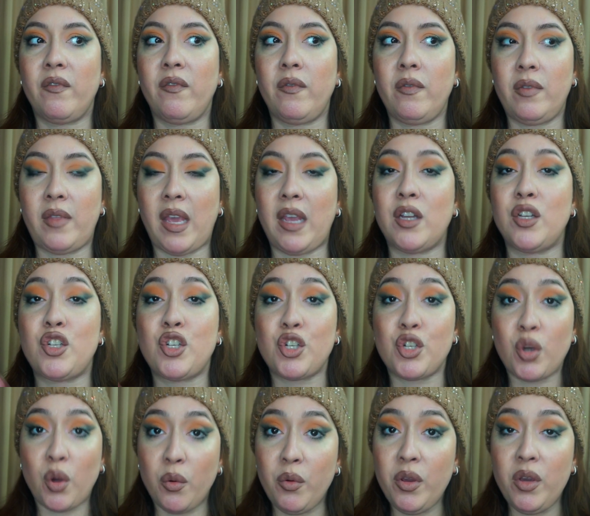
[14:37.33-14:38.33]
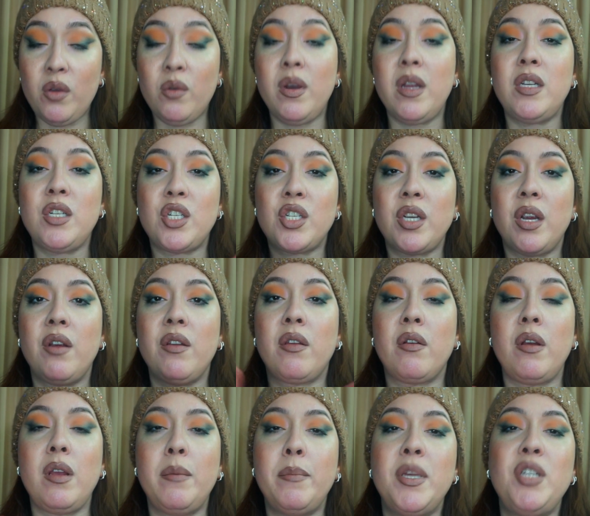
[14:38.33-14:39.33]
they could show you and share
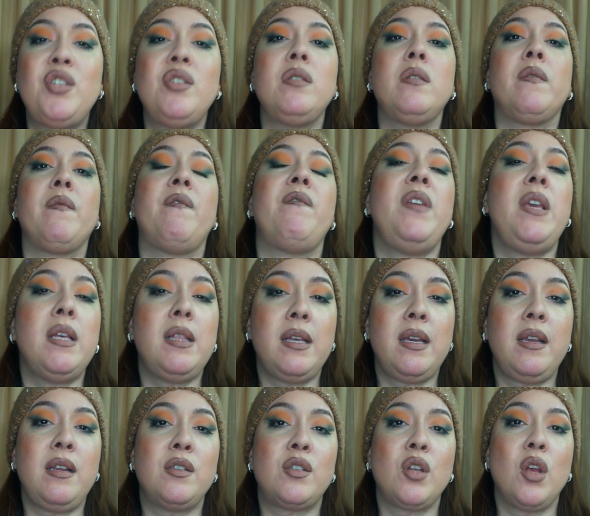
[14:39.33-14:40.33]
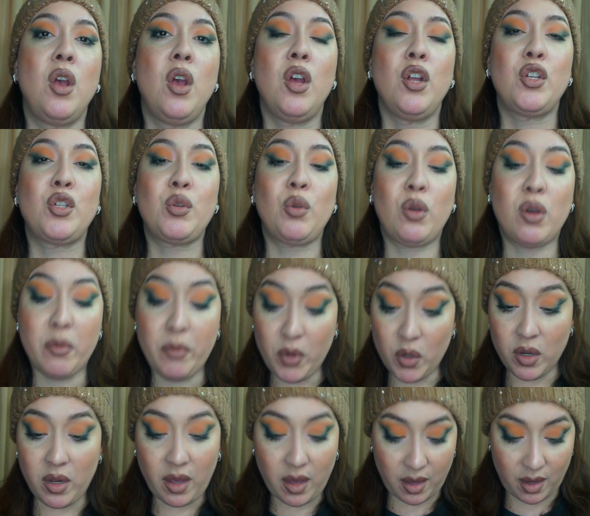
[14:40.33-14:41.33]
their images and feelings to
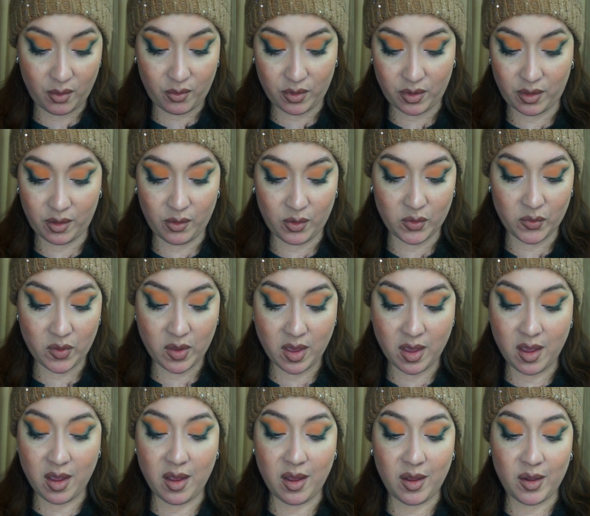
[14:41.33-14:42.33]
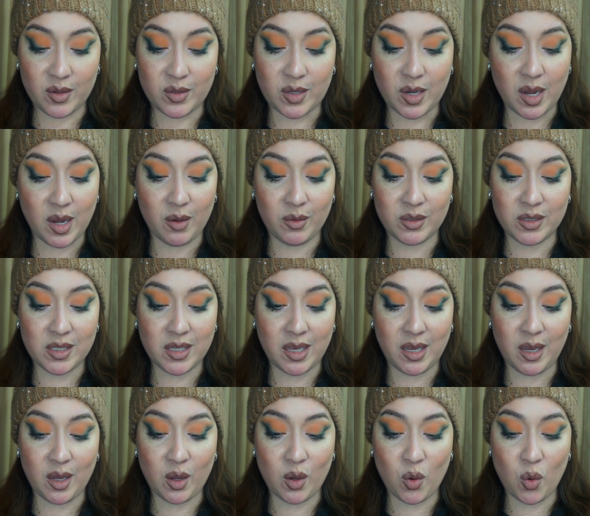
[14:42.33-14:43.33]
communicate with you. So I was
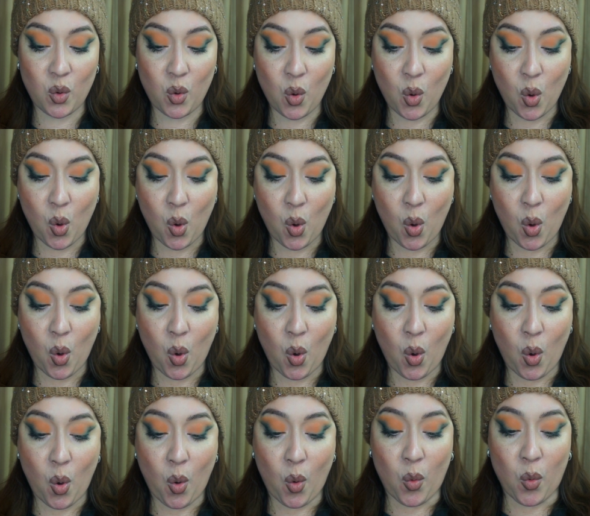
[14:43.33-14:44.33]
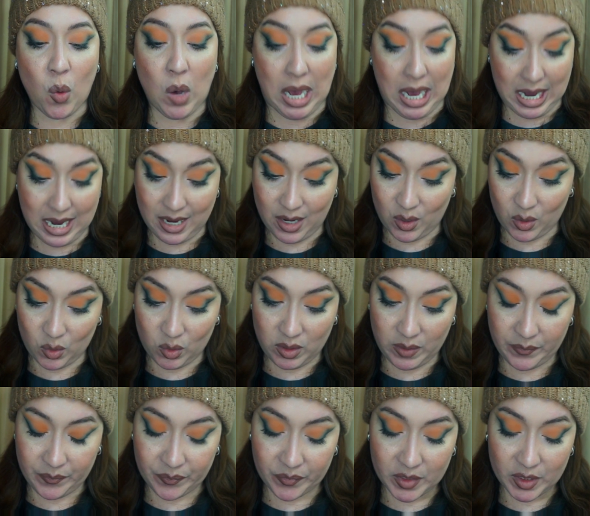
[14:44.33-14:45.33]
like, wow.
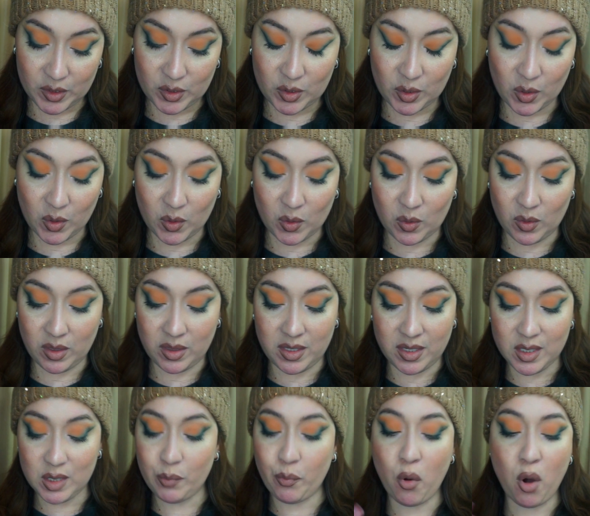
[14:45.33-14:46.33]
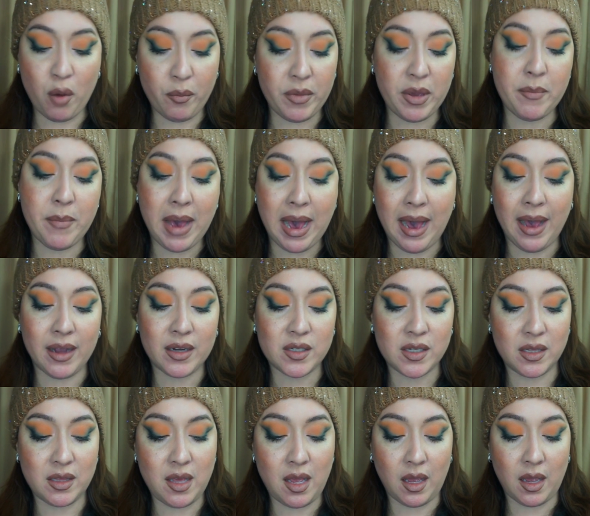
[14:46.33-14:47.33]
So this brought me back
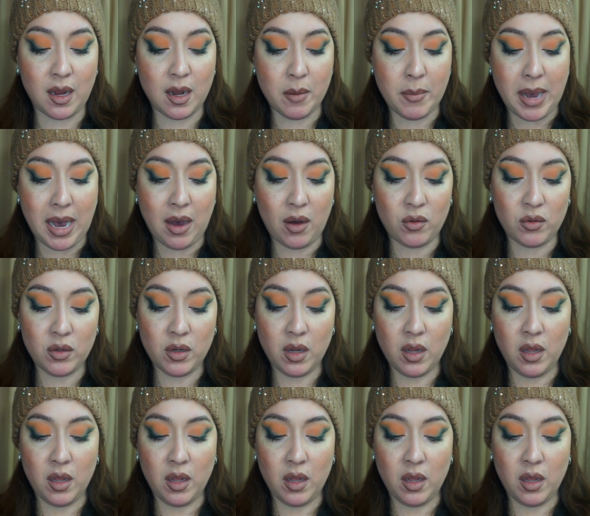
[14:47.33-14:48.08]
to thinking about